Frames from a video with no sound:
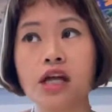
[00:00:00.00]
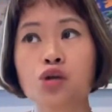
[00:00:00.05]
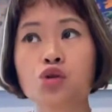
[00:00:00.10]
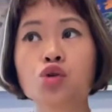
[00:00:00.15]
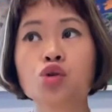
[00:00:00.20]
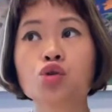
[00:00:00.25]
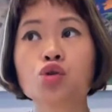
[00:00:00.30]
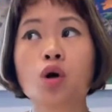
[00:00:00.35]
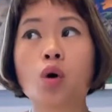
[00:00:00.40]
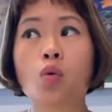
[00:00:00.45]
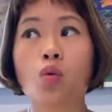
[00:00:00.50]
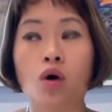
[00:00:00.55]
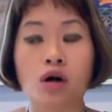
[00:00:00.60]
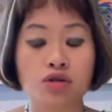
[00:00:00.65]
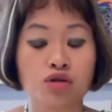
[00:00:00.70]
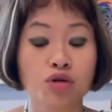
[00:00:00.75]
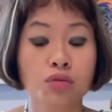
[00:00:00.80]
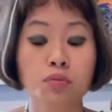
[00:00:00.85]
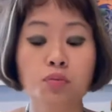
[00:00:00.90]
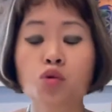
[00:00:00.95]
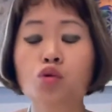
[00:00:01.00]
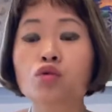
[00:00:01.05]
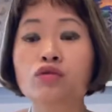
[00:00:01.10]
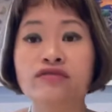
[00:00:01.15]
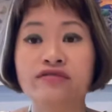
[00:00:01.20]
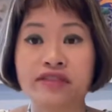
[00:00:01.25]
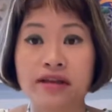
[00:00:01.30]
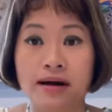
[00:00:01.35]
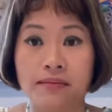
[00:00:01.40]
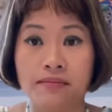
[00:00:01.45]
you don't want to
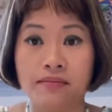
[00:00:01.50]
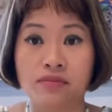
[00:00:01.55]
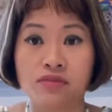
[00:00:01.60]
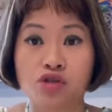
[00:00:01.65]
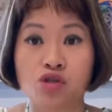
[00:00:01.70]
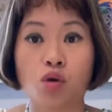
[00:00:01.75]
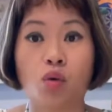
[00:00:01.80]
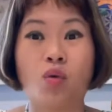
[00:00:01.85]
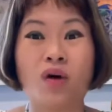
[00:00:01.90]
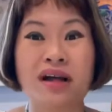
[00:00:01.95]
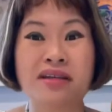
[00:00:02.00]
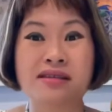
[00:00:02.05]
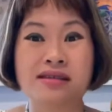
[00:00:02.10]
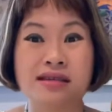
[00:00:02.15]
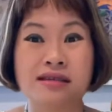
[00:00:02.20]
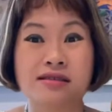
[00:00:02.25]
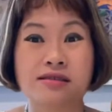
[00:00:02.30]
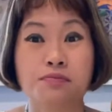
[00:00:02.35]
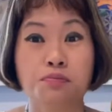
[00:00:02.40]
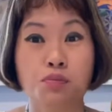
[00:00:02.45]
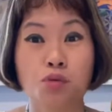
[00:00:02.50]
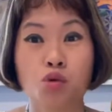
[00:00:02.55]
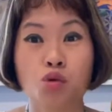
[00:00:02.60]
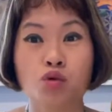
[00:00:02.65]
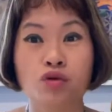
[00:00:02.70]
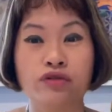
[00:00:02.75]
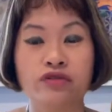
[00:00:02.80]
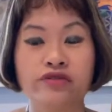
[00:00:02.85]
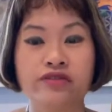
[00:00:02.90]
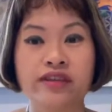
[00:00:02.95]
move them. So once it's
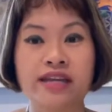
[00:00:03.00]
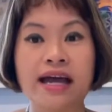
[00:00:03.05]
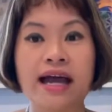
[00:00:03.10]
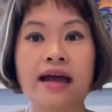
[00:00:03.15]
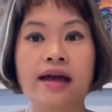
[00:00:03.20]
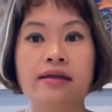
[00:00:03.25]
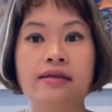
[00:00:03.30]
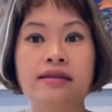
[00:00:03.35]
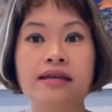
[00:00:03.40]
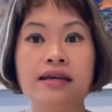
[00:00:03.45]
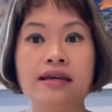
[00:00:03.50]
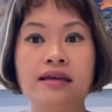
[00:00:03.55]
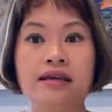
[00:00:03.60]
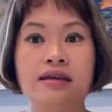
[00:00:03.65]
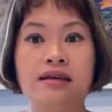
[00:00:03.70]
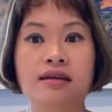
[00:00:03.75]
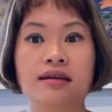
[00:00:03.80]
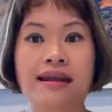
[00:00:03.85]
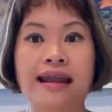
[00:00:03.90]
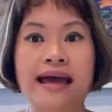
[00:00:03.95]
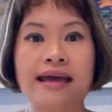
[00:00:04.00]
moved, the